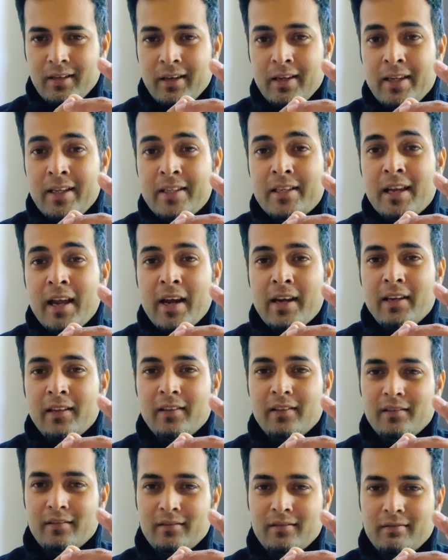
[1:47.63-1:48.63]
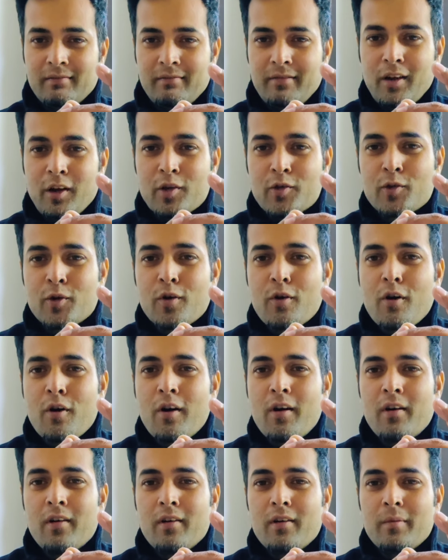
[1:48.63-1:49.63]
lease line. We also
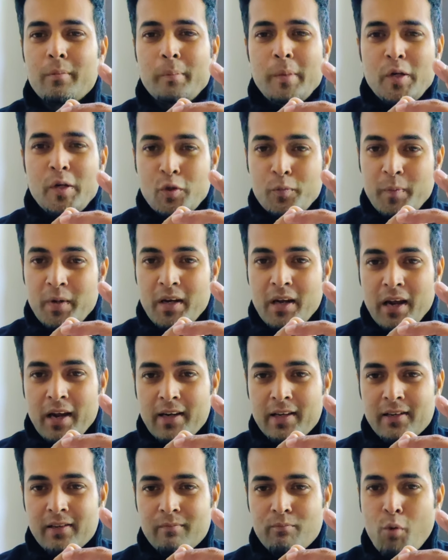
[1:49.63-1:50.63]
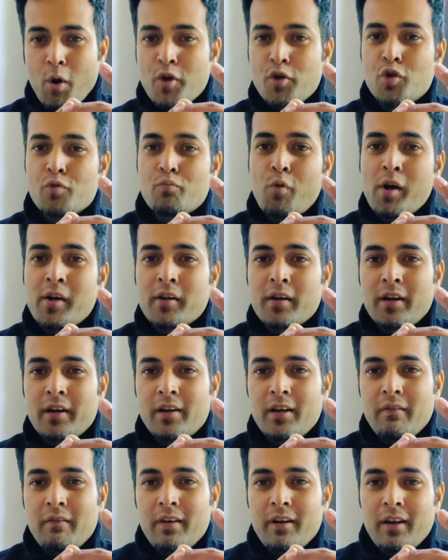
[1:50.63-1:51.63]
call P2P line, point to point
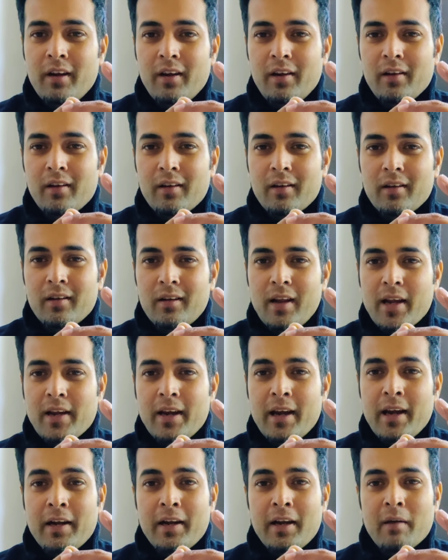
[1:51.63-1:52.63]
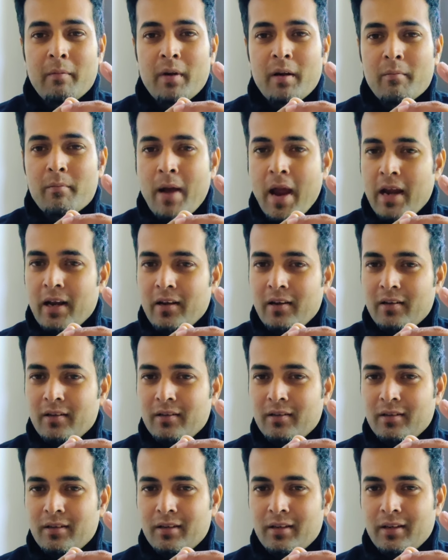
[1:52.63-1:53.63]
connectivity, like ATM and bank.
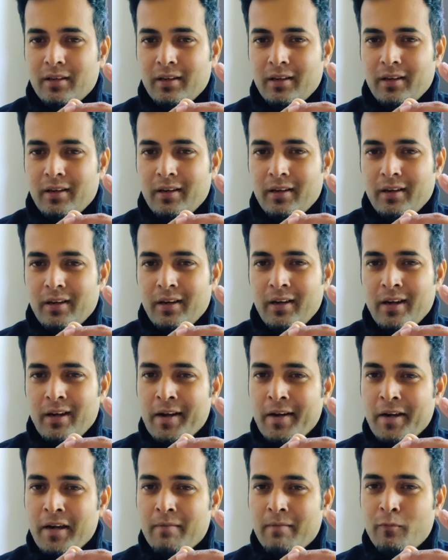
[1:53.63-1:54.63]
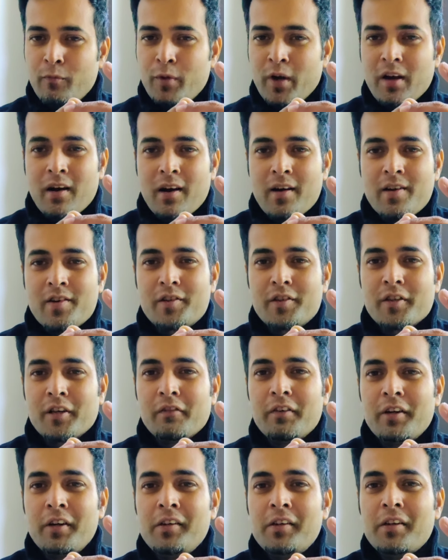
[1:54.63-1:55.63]
In ATM we can't
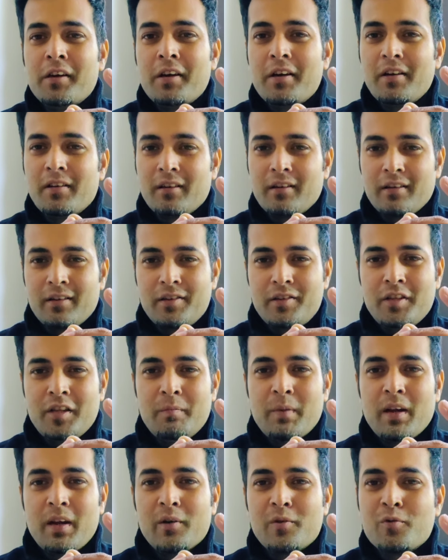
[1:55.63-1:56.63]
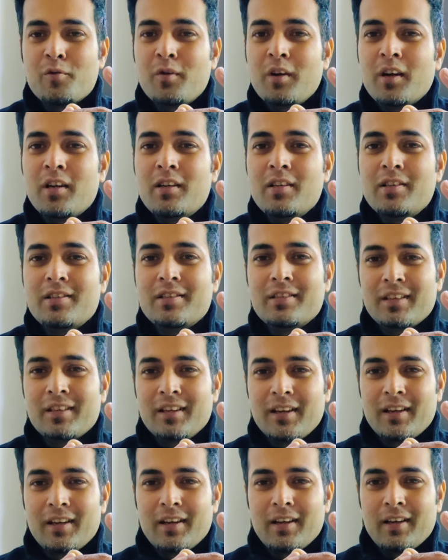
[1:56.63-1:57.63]
serve internet, Gmail, Google's,
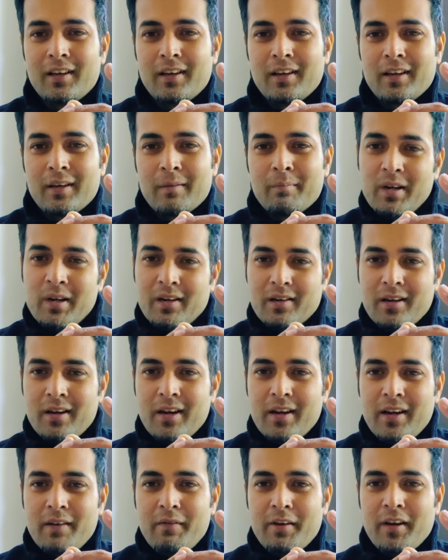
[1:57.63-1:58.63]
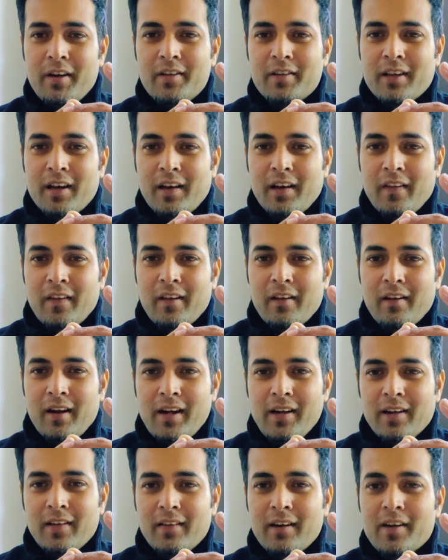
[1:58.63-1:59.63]
but connectivities are there,
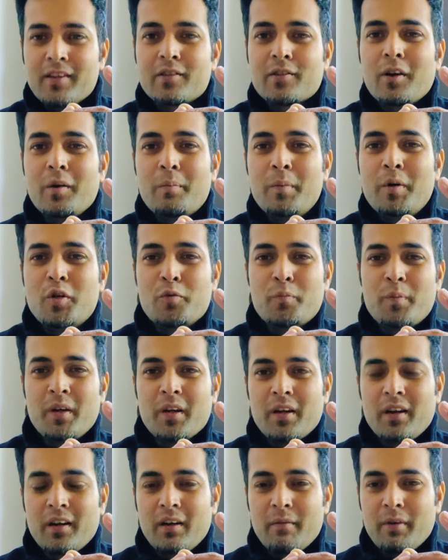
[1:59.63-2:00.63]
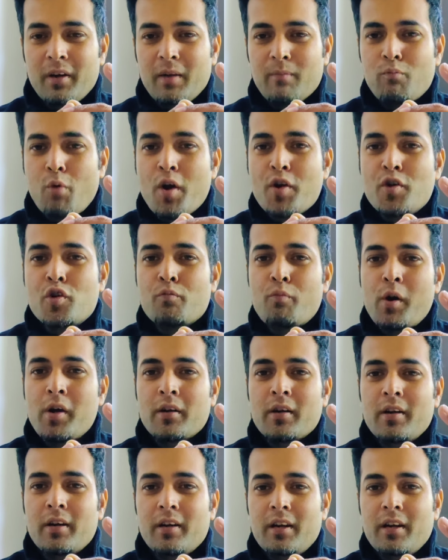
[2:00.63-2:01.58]
right? That is called P2P connectivity, point to point